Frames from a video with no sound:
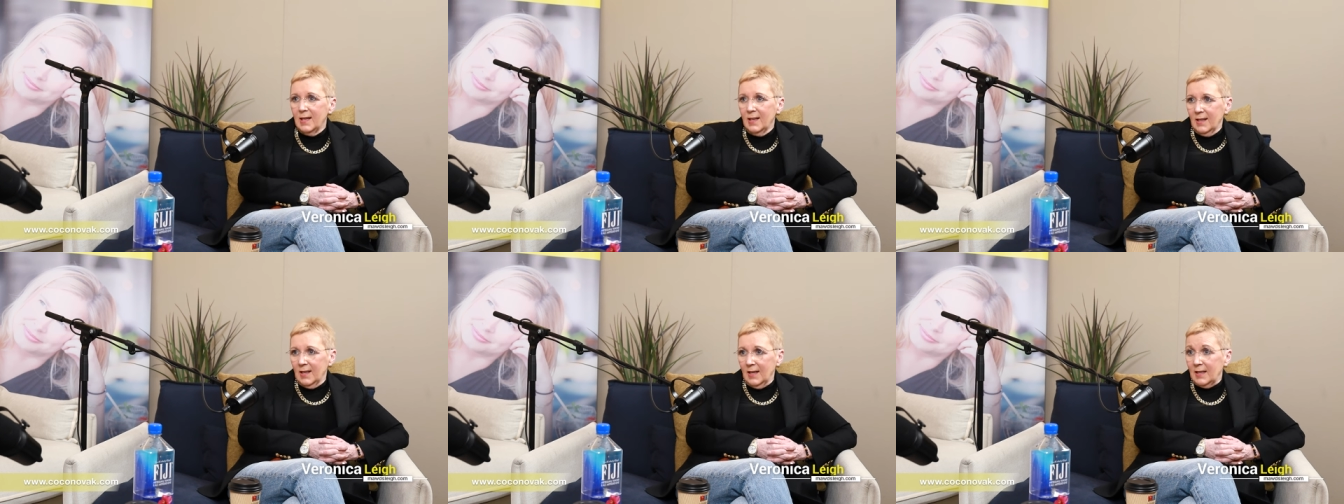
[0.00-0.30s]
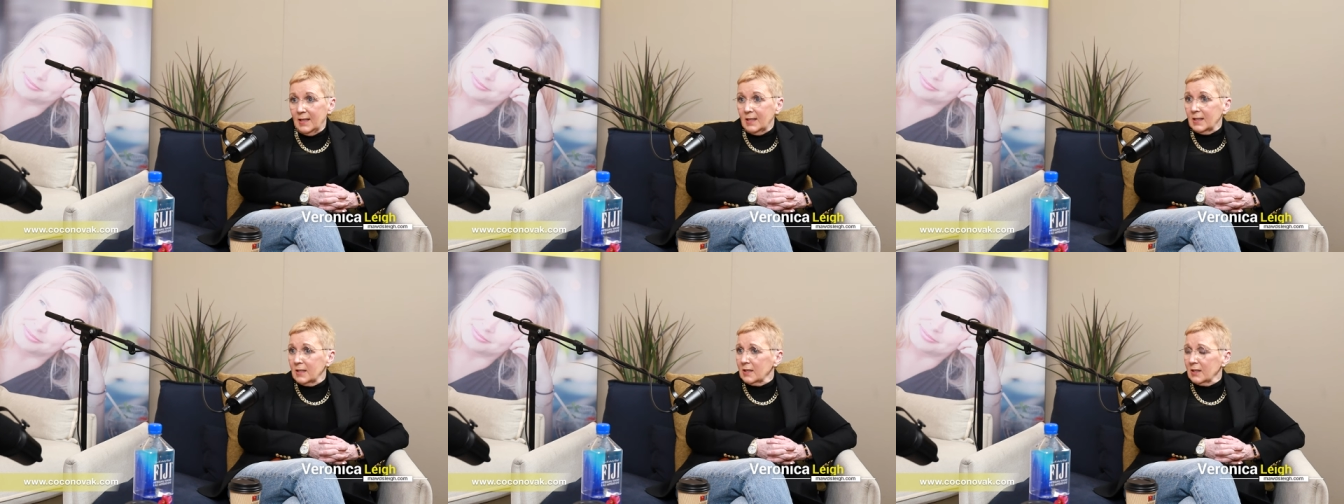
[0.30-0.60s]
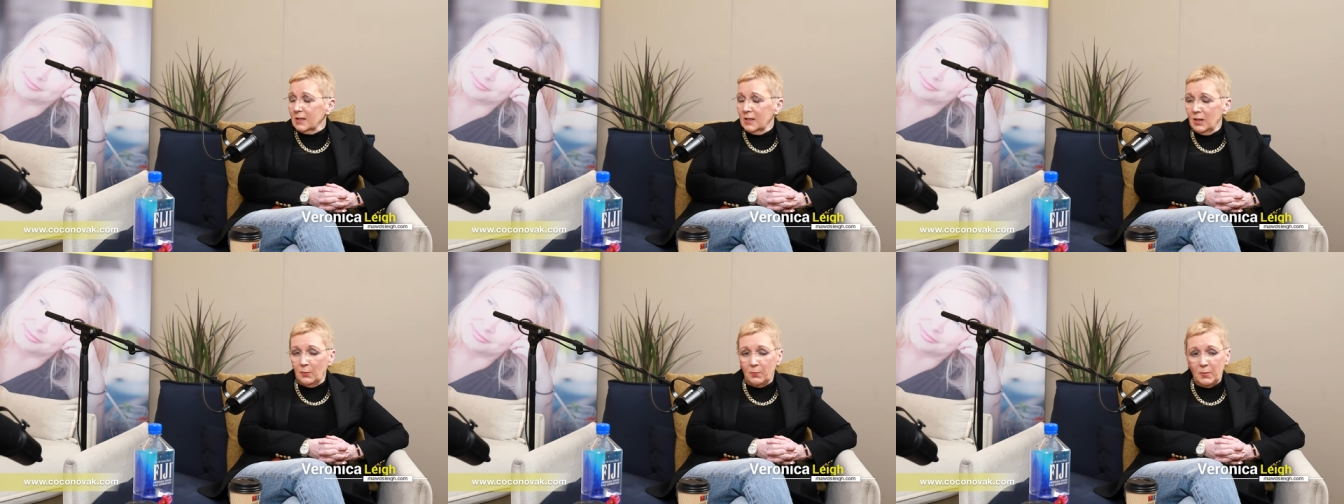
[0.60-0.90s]
And as I
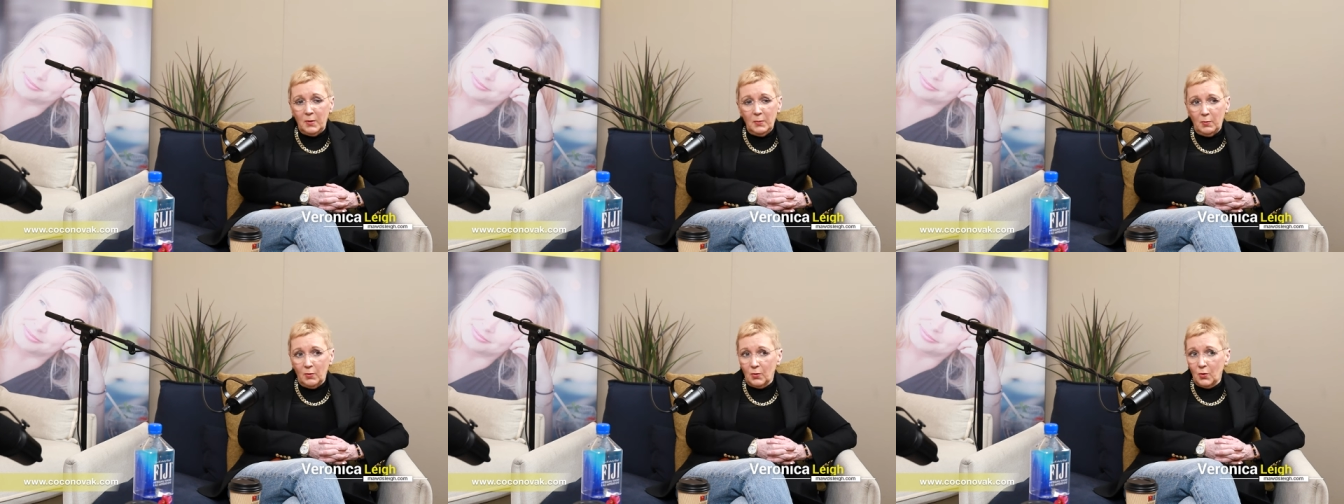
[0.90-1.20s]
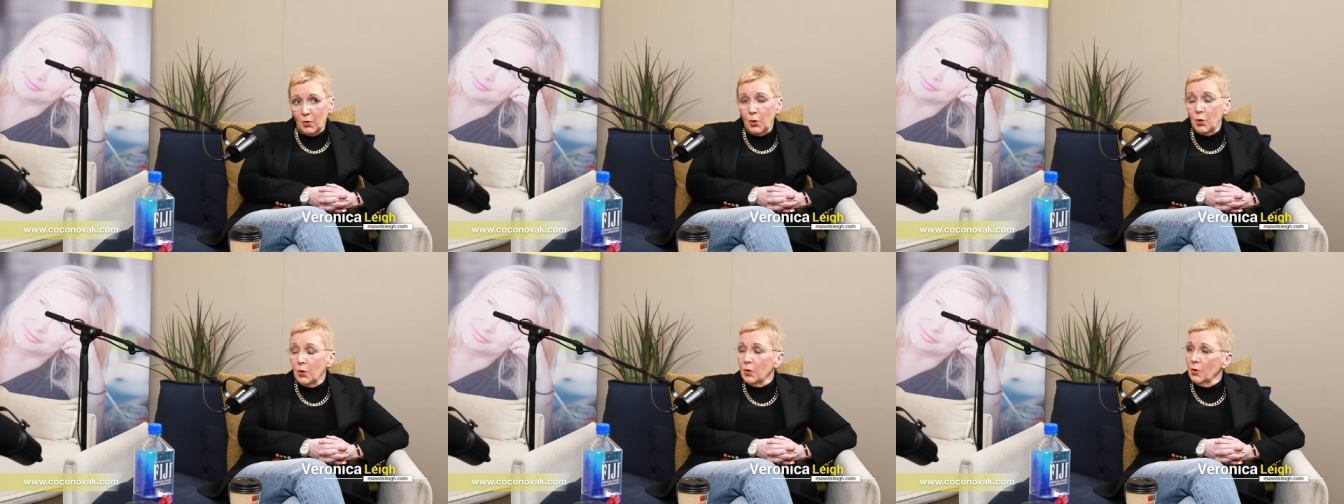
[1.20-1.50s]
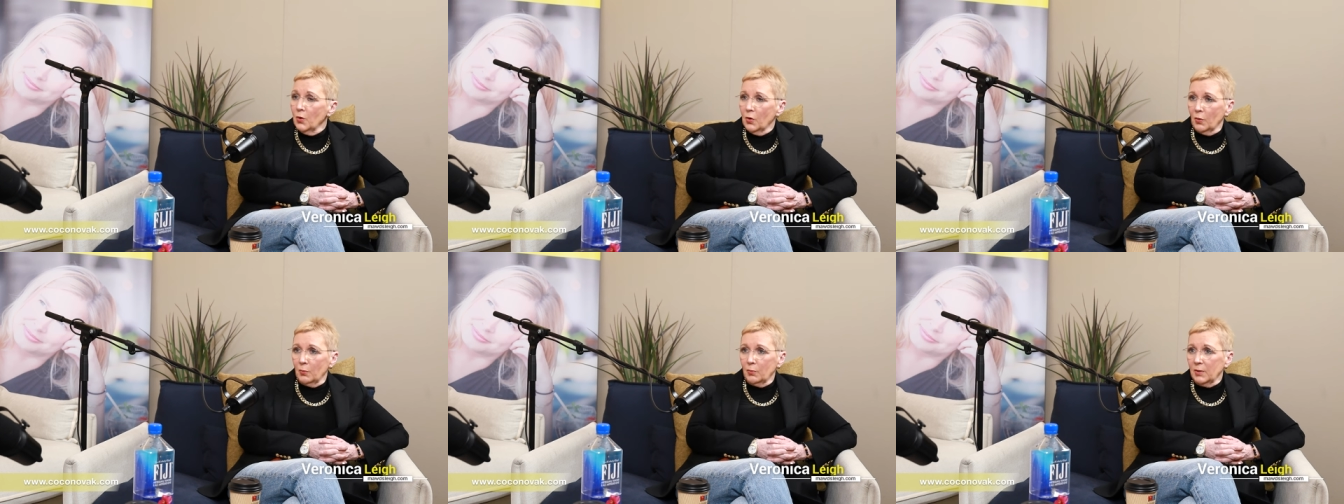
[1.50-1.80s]
say, people could
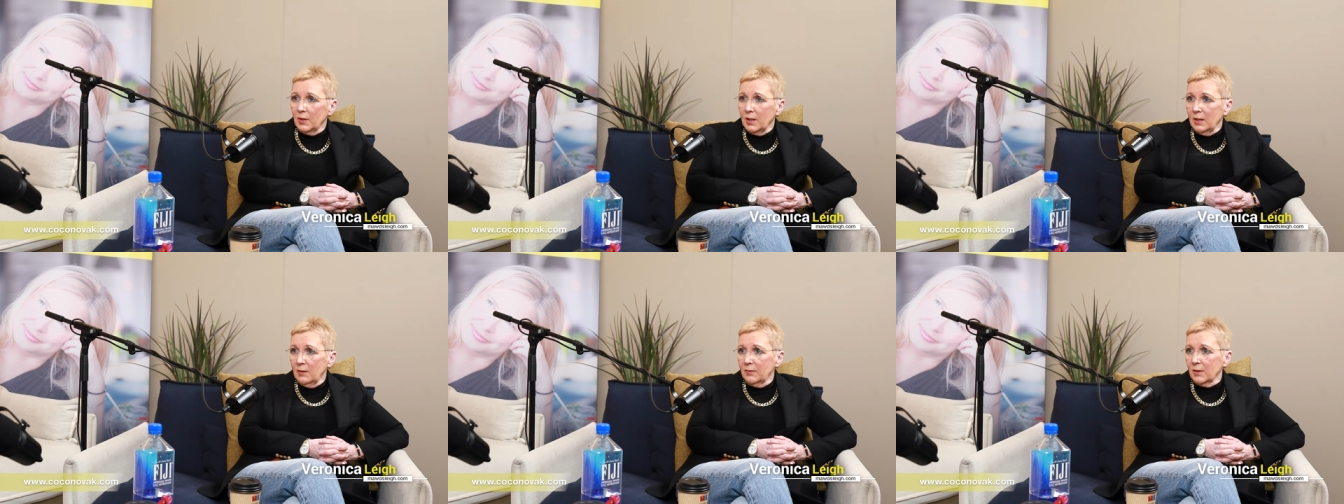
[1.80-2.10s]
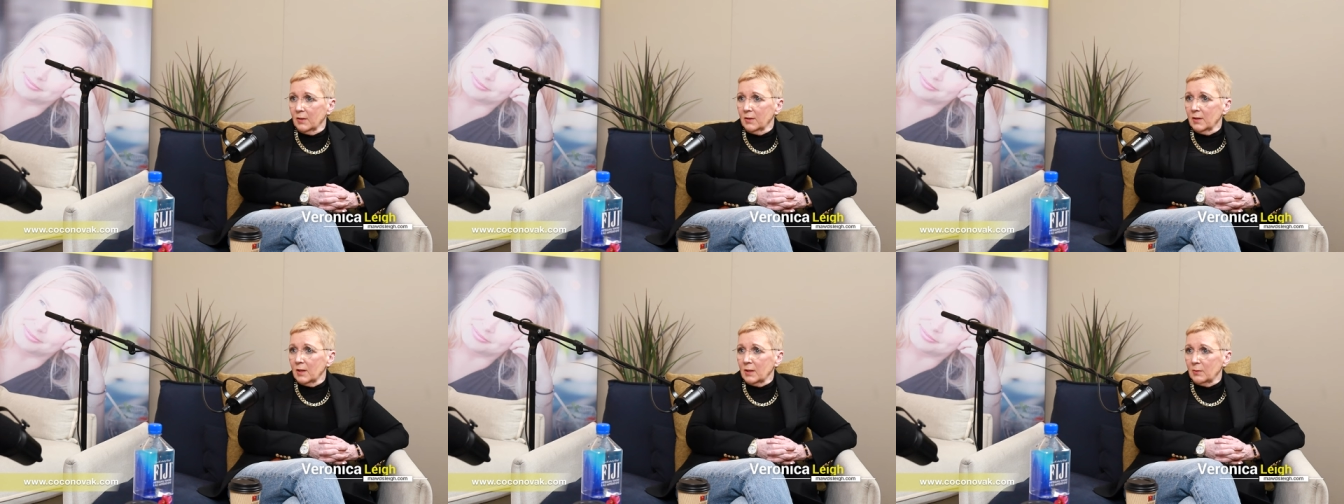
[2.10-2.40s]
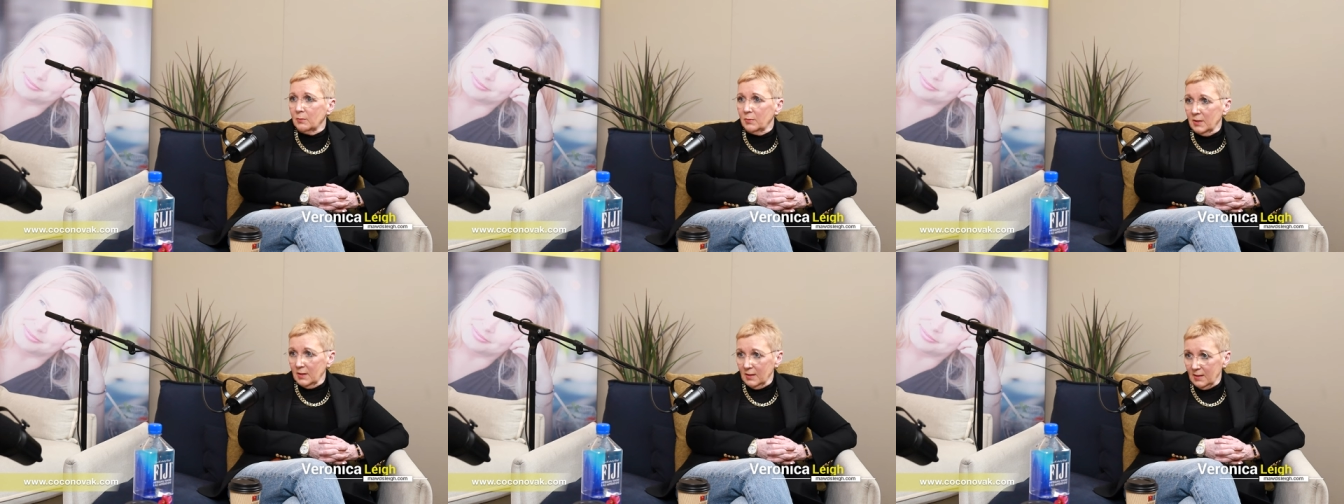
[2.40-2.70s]
not believe that they had
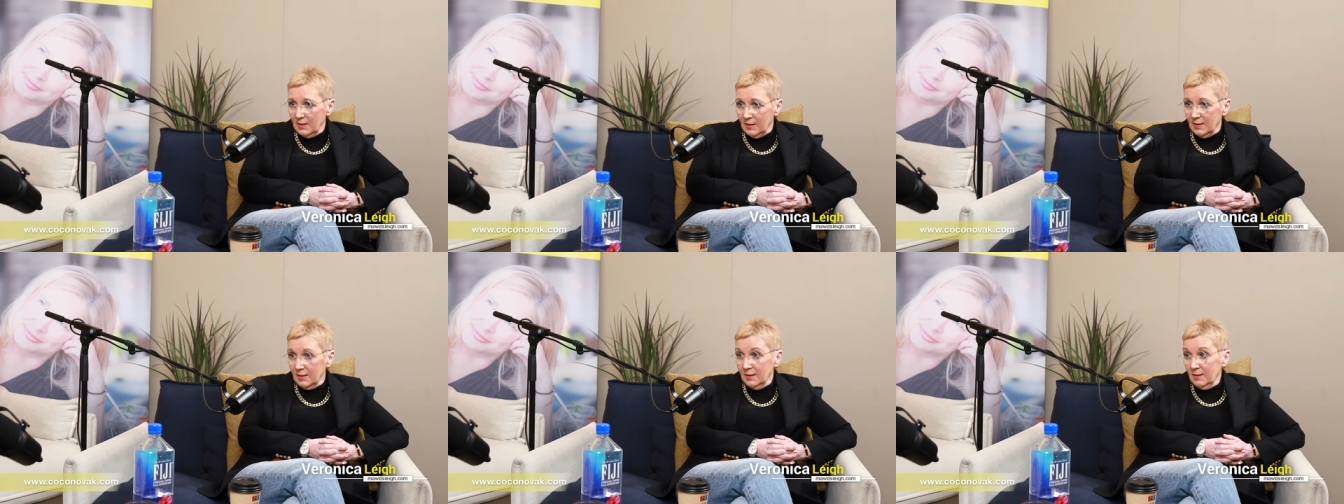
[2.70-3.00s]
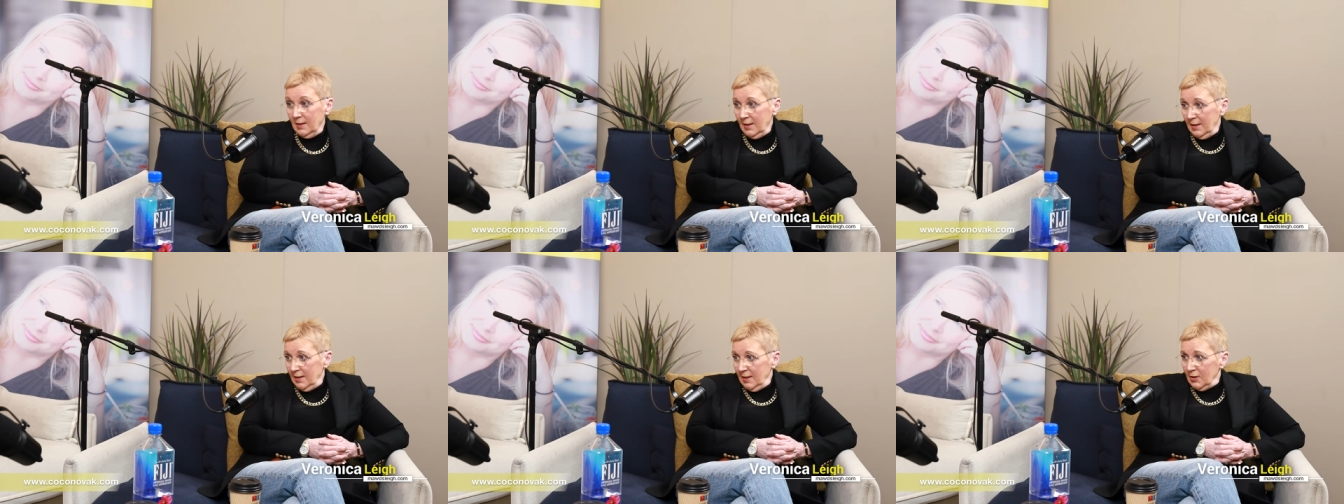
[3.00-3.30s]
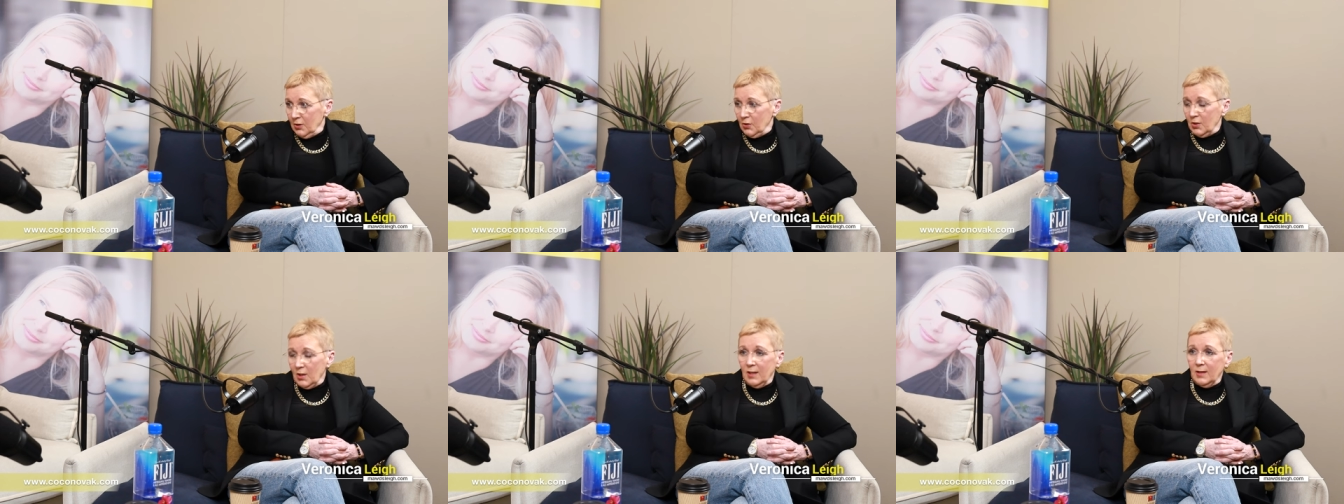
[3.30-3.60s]
been sitting,
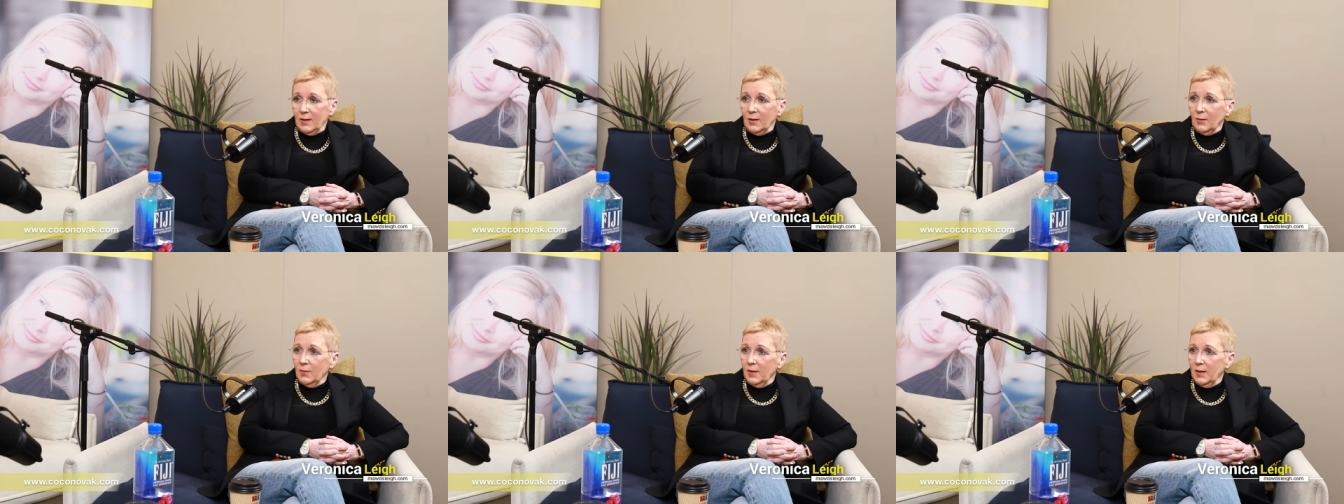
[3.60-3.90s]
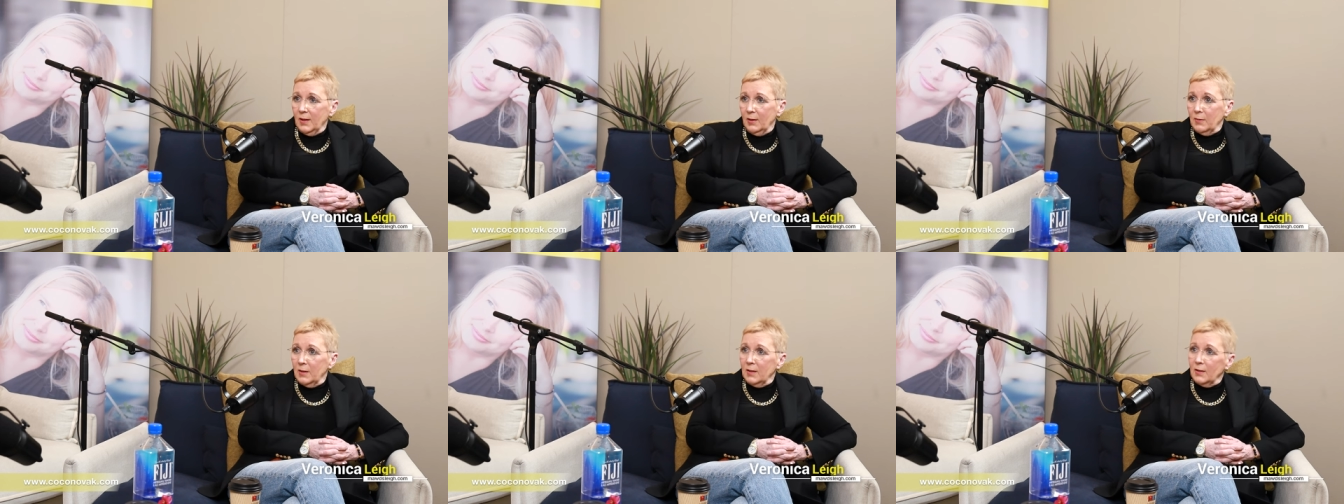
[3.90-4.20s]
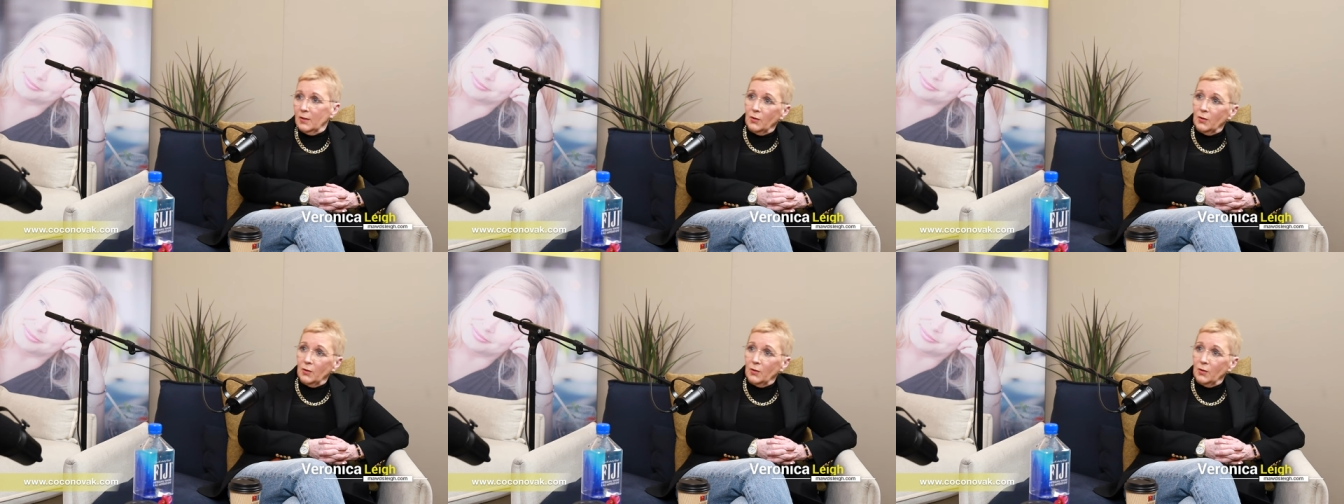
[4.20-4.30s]
chatting away to me.